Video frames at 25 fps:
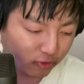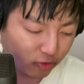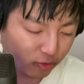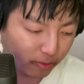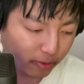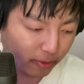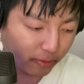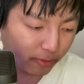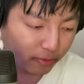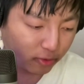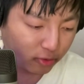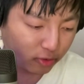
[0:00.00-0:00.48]
for
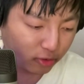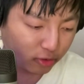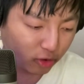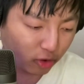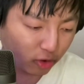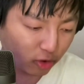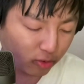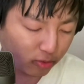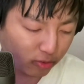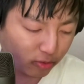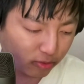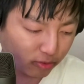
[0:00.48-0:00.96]
people who
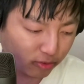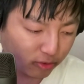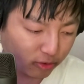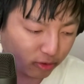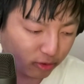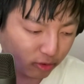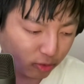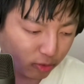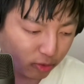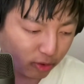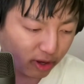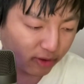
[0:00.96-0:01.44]
don't
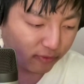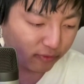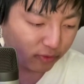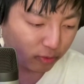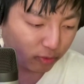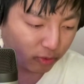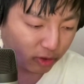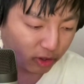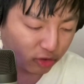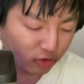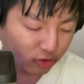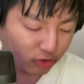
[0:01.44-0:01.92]
who
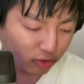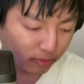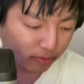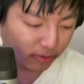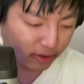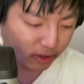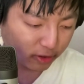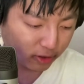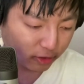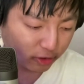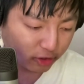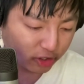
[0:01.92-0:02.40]
haven't watched her
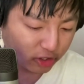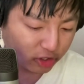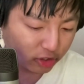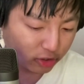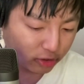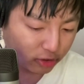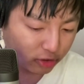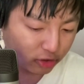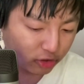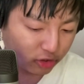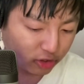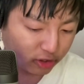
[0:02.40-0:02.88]
blind
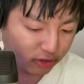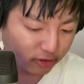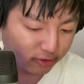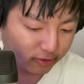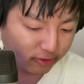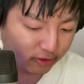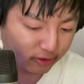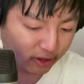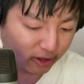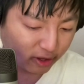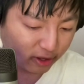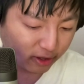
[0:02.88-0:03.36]
audition, she
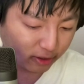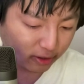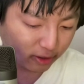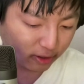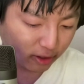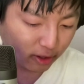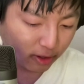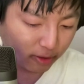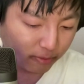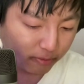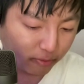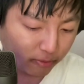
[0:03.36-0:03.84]
sang
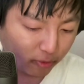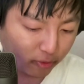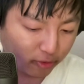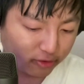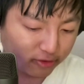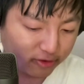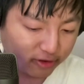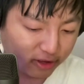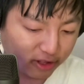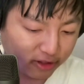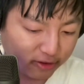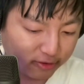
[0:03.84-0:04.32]
"Both
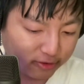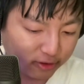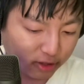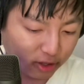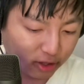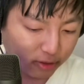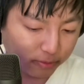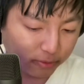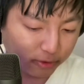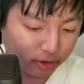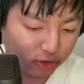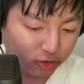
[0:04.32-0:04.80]
Sides
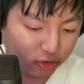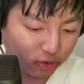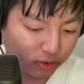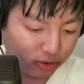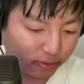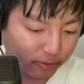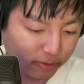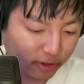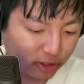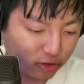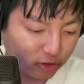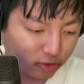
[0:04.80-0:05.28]
Now" by
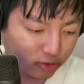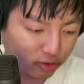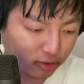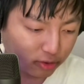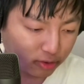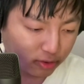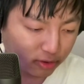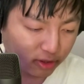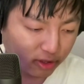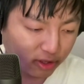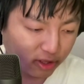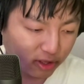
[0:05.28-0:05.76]
Joni
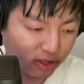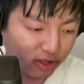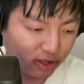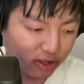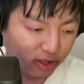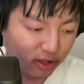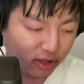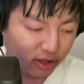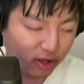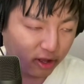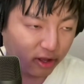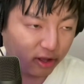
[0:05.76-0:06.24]
Mitchell.
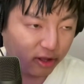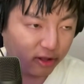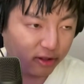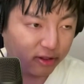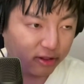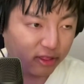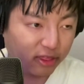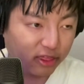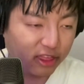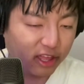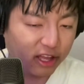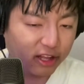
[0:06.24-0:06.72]

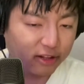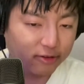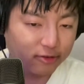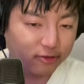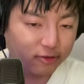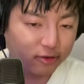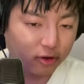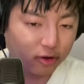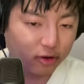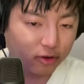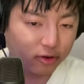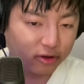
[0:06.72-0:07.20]
That
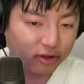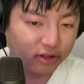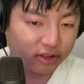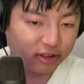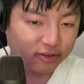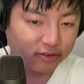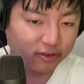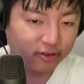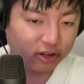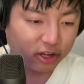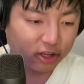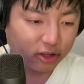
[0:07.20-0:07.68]
song
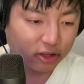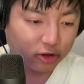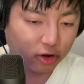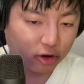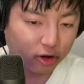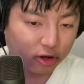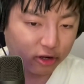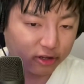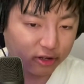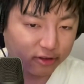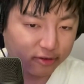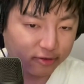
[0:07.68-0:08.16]
is an
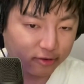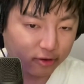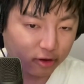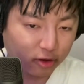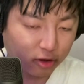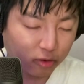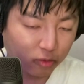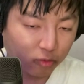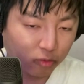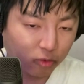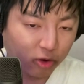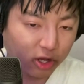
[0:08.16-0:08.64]
iconic
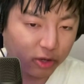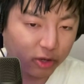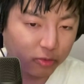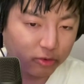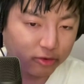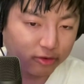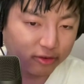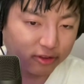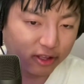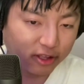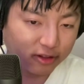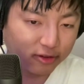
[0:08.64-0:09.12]
song. Why
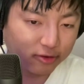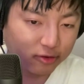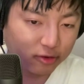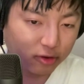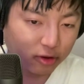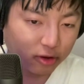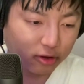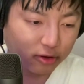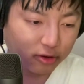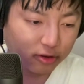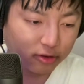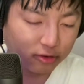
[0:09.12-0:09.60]
was that
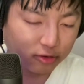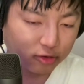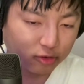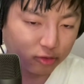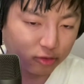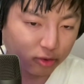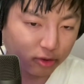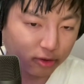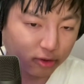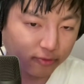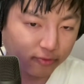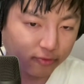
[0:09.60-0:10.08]
song
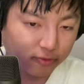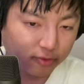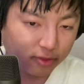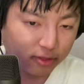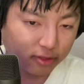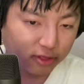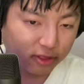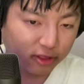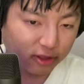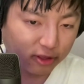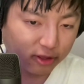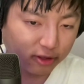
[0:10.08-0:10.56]
sort of
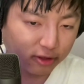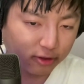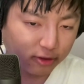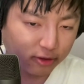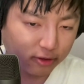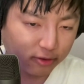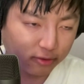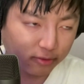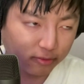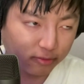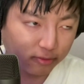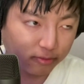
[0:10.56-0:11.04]

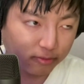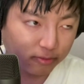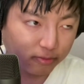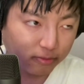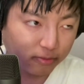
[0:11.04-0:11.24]
the